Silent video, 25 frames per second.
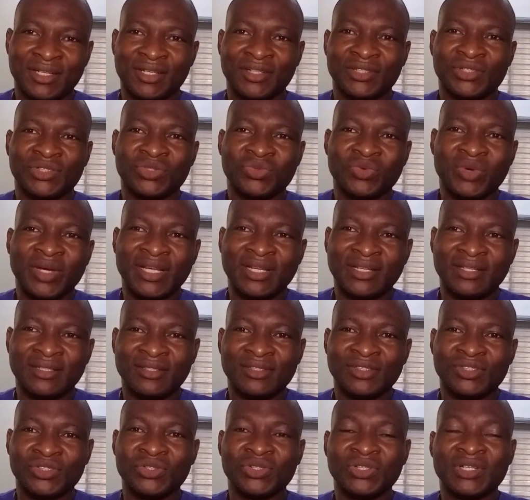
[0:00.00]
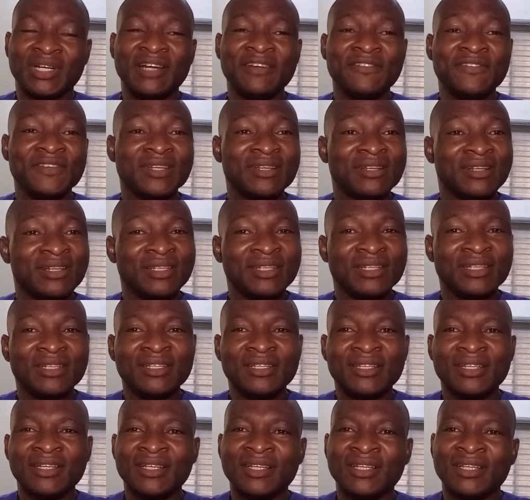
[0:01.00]
swelling. Sonographically,
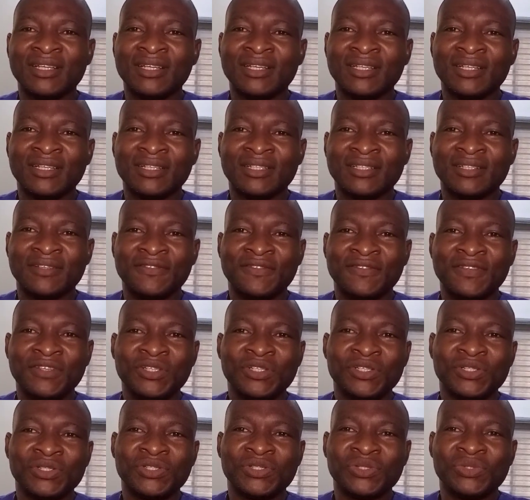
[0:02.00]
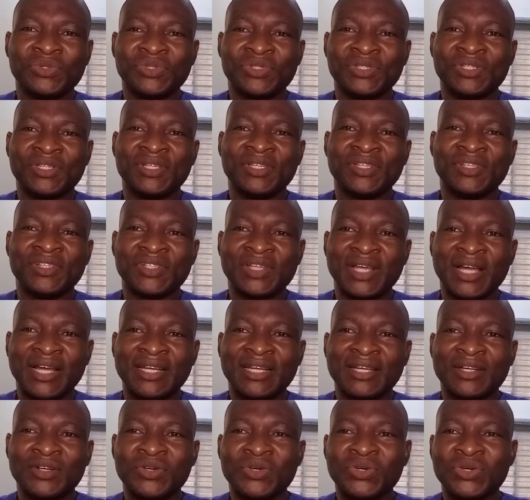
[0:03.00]
the features you see is
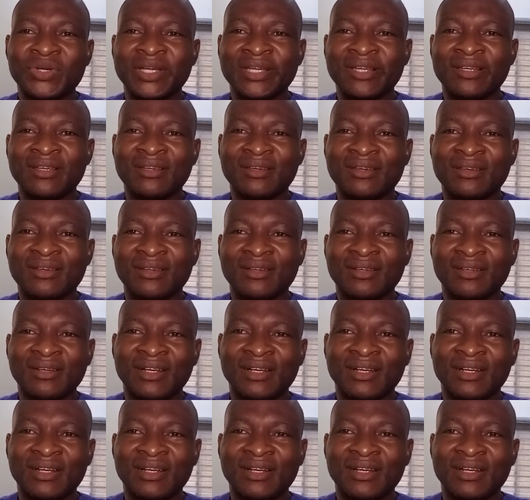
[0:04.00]
anechoic